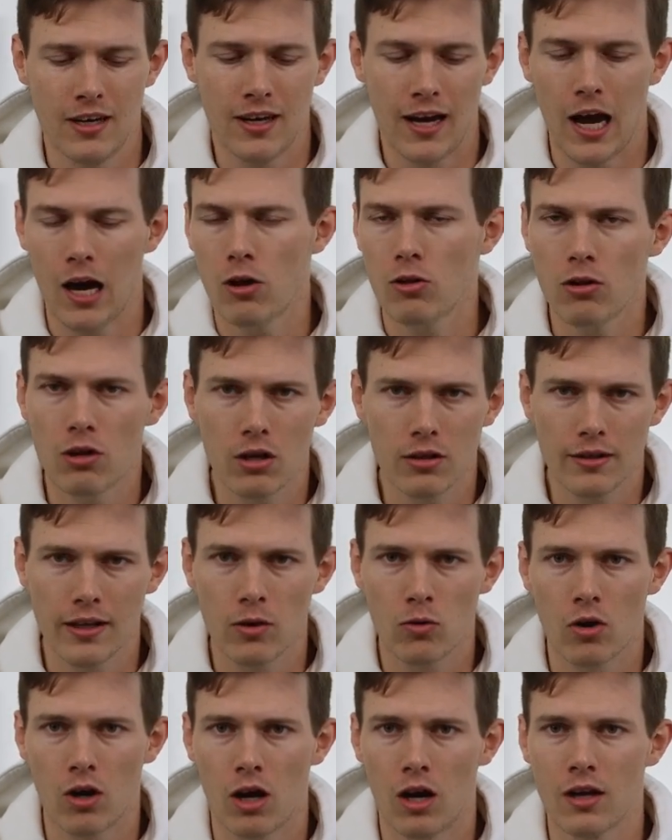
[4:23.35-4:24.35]
how long they
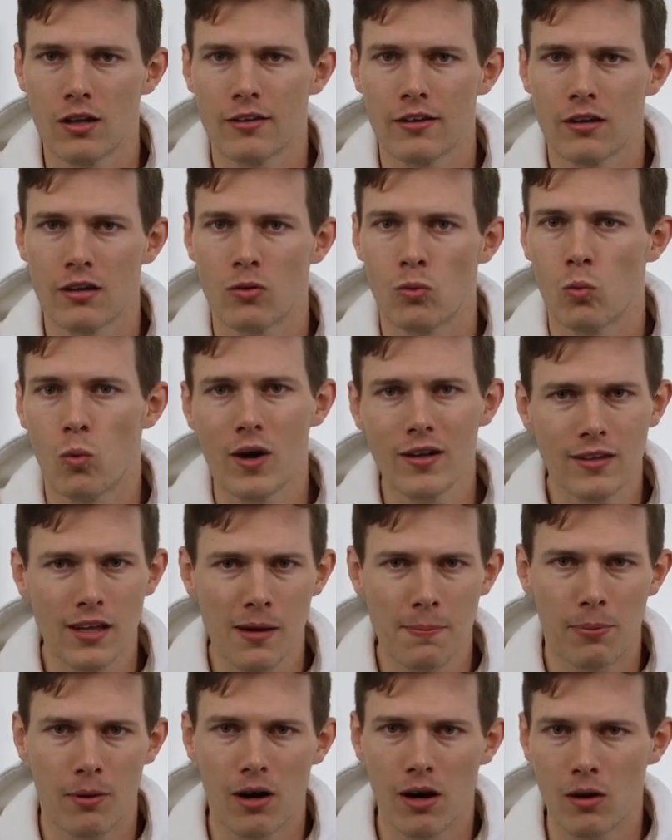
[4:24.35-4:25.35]
were on there, what
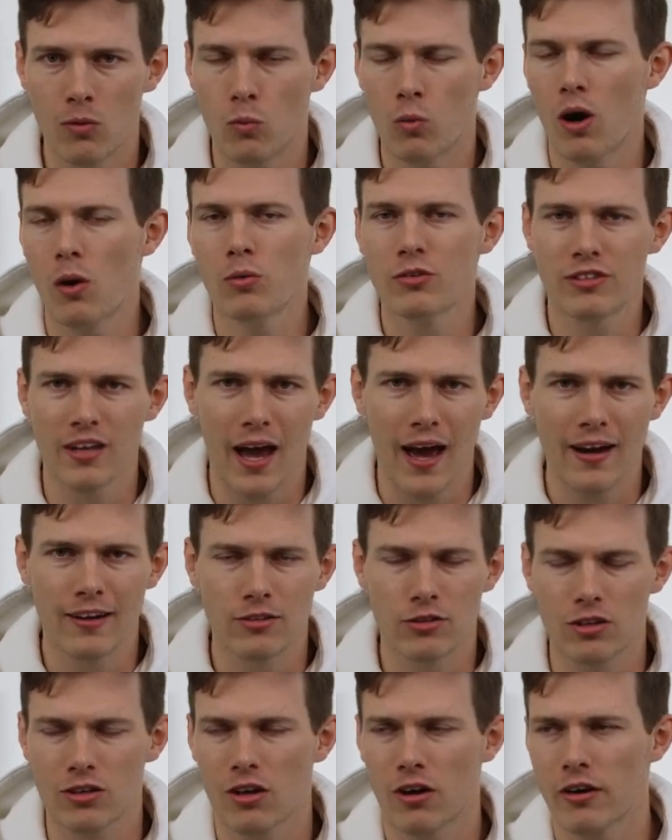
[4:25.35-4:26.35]
they bought, what was
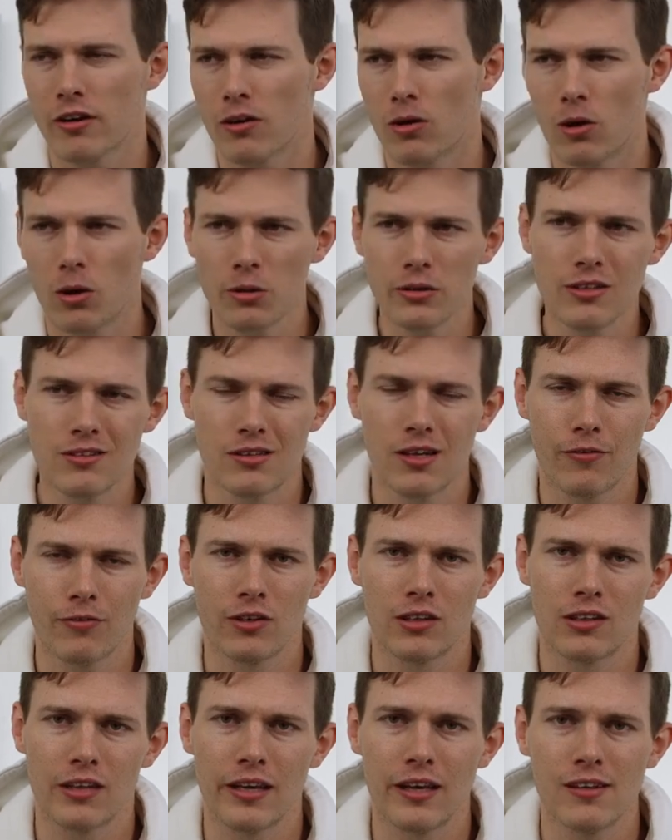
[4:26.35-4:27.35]
added to cart, all these
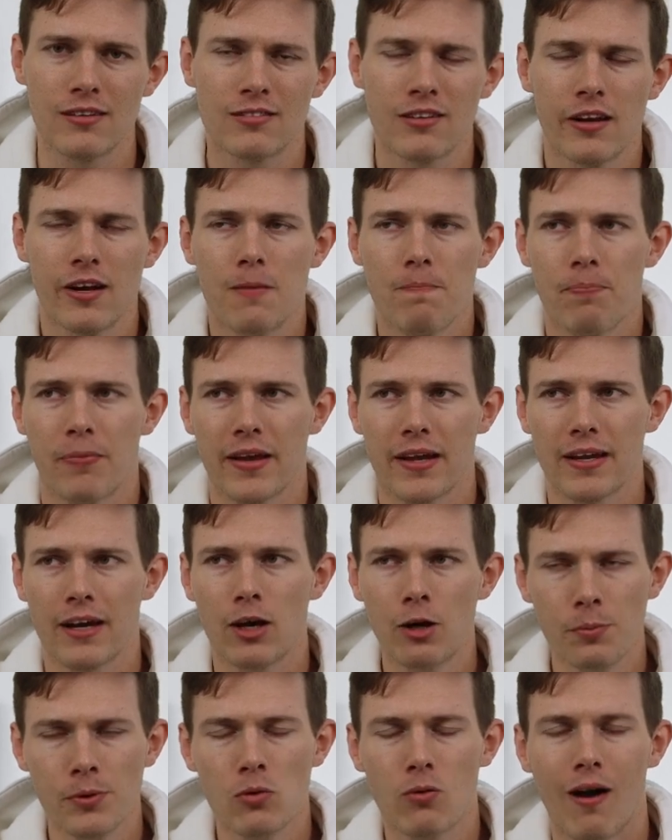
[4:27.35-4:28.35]
different things that can
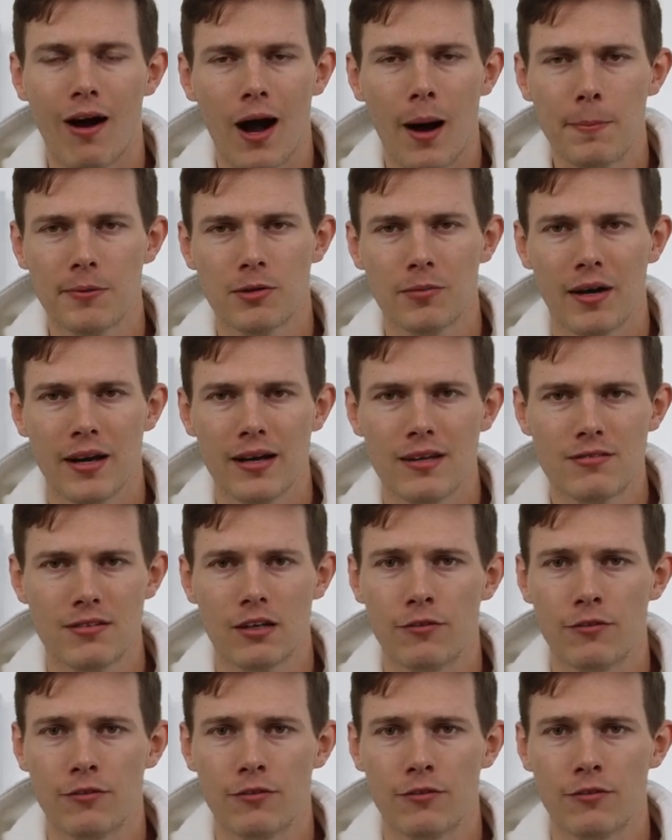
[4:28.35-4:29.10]
help you optimize.